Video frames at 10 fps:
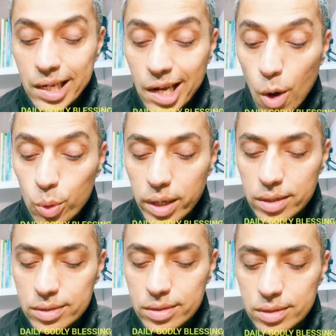
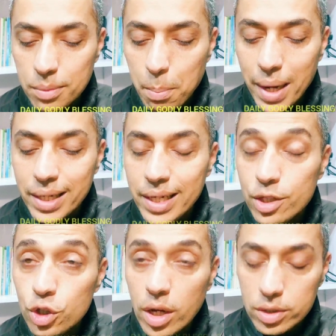Nowadays, by
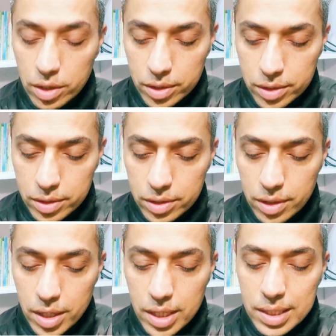teaching others,
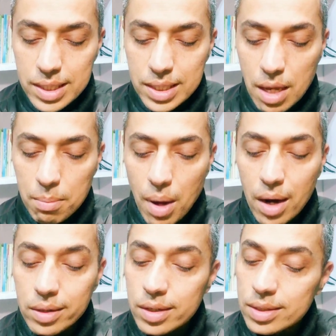some
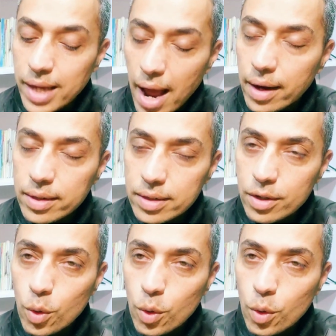understand